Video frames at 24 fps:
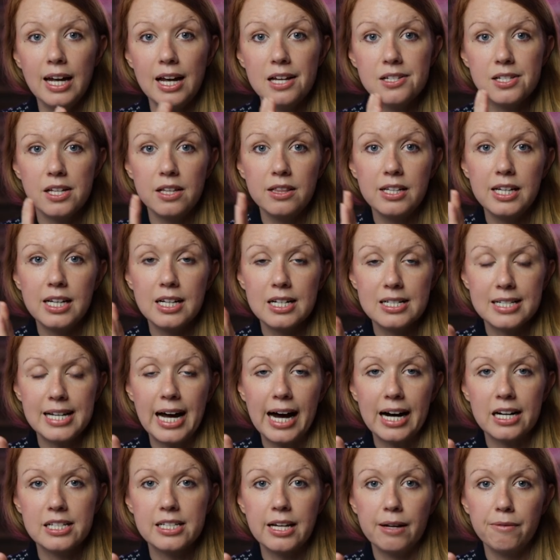is in the
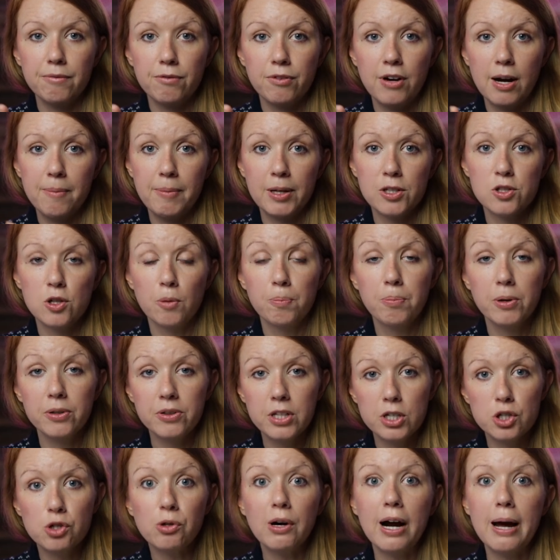exact same framing. So put
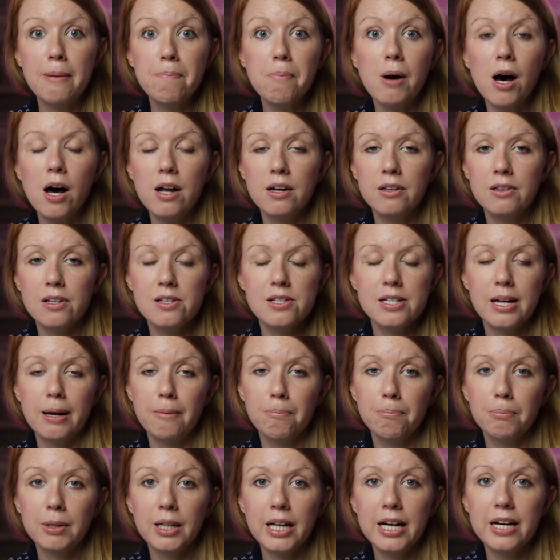the tripod in the
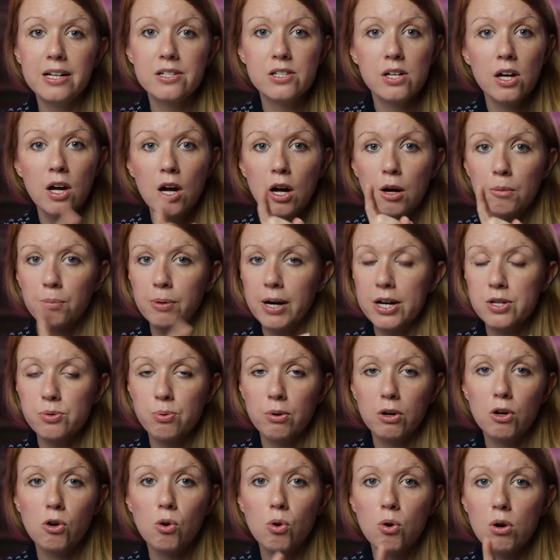same place, press
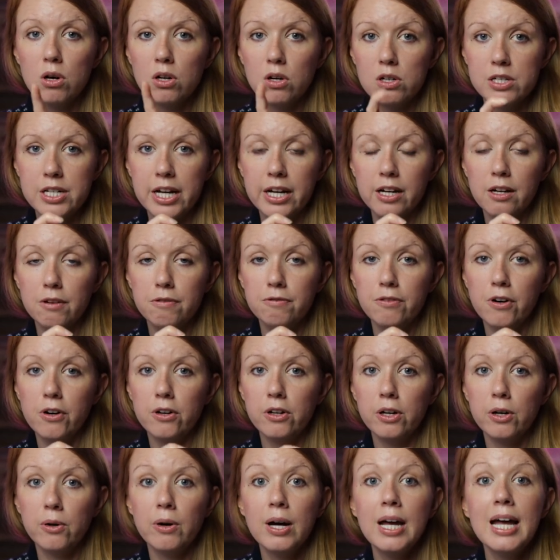record or take a
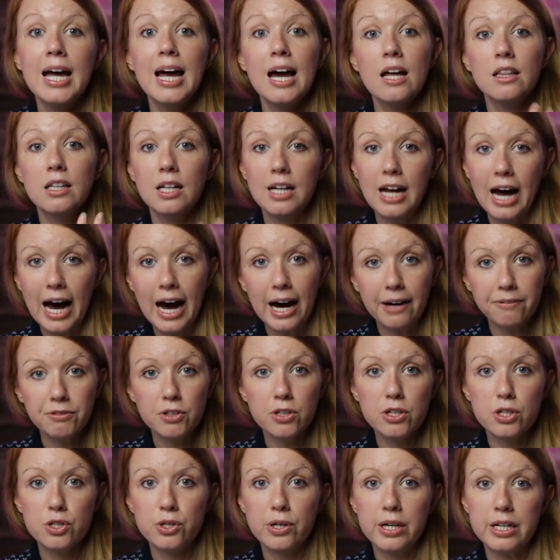photo, and then
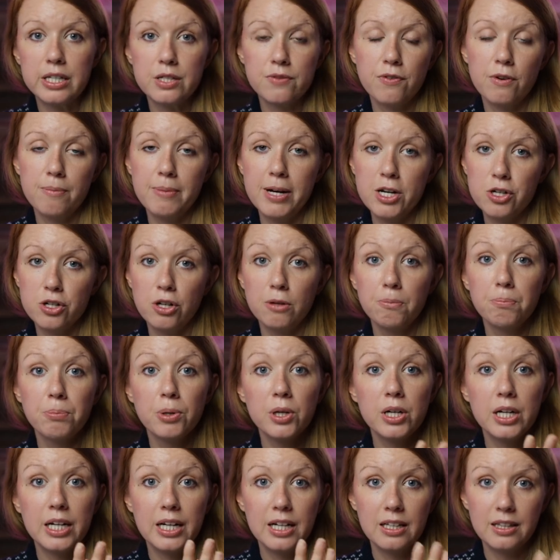after the transformation,
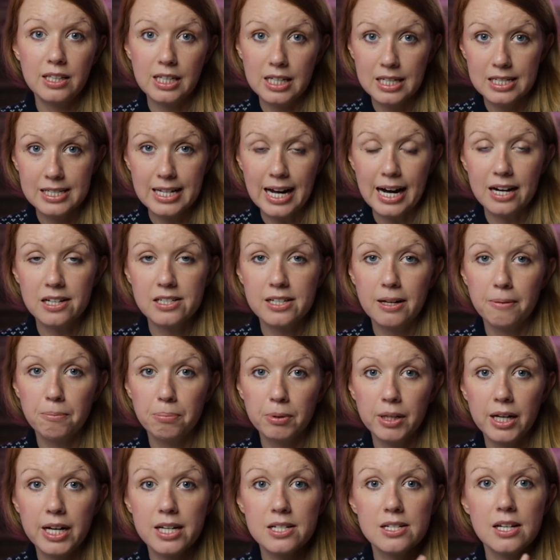put it in the exact same
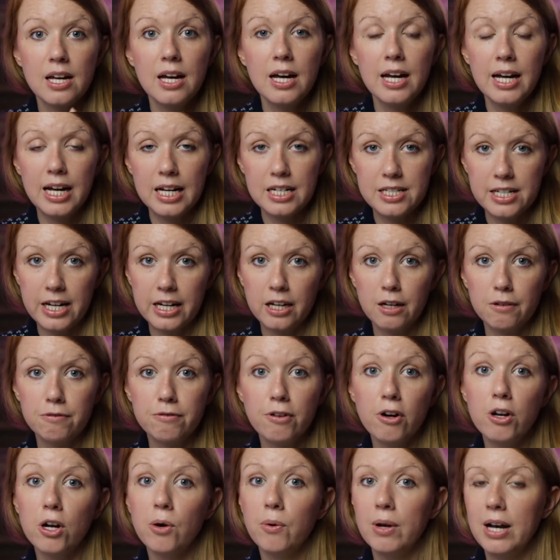place and take a
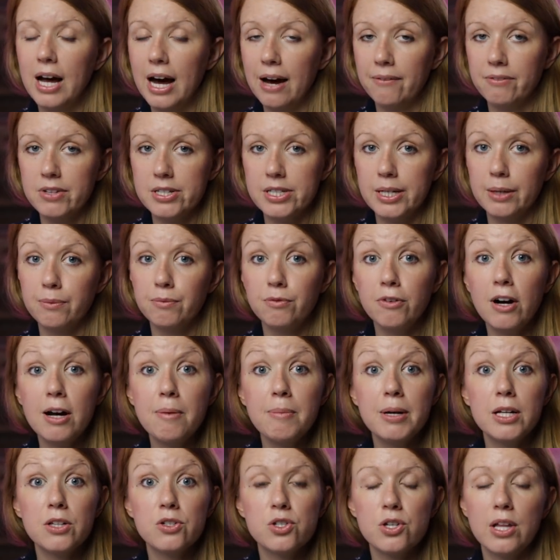photo and have the same
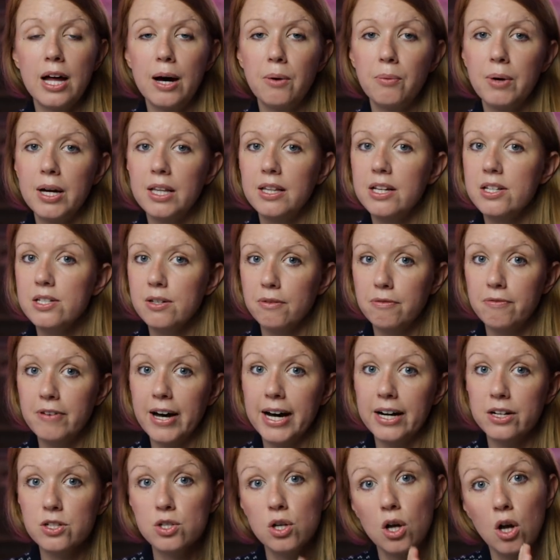framing, so that way these
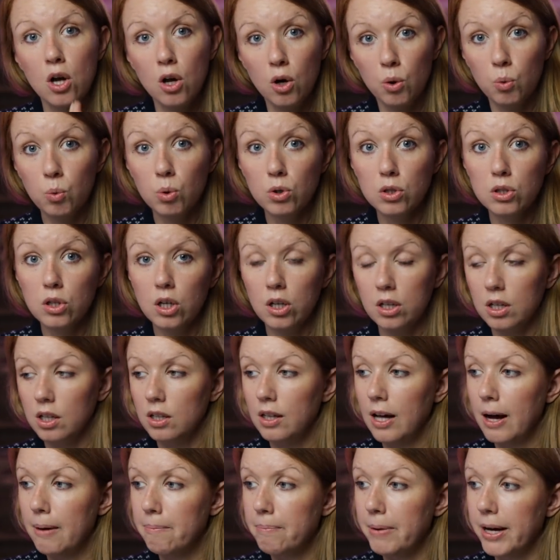effects will look a
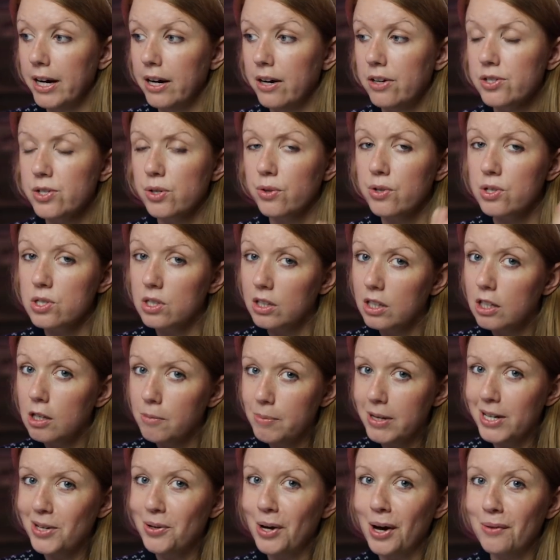lot better. So there's a little
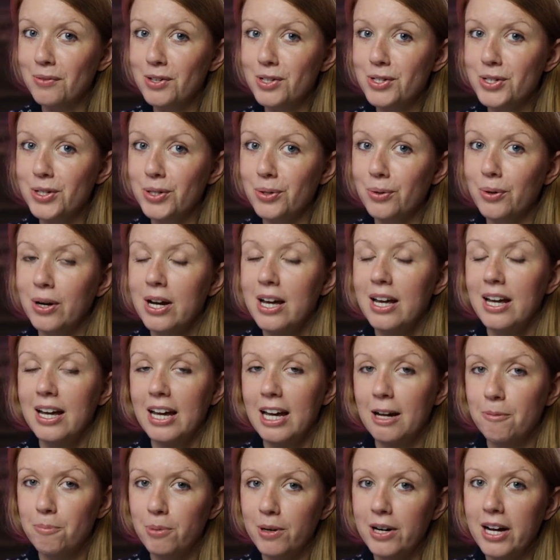bit you have to do
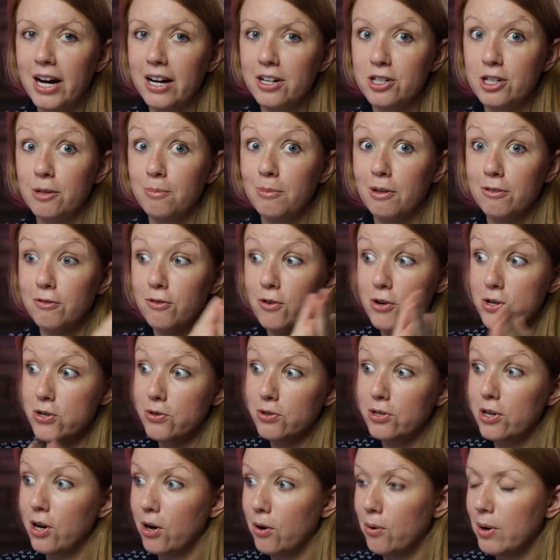in production before you
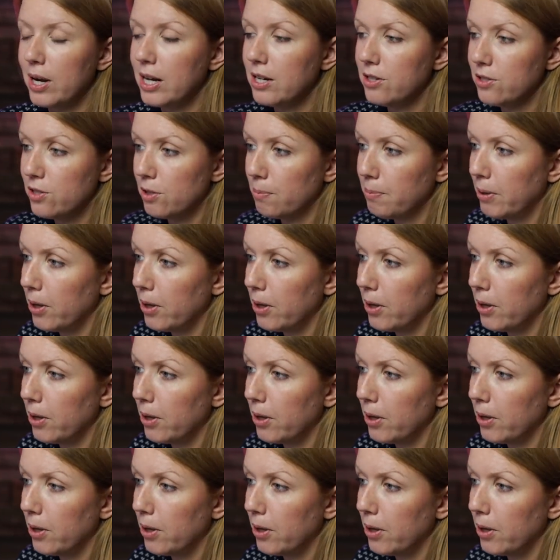go into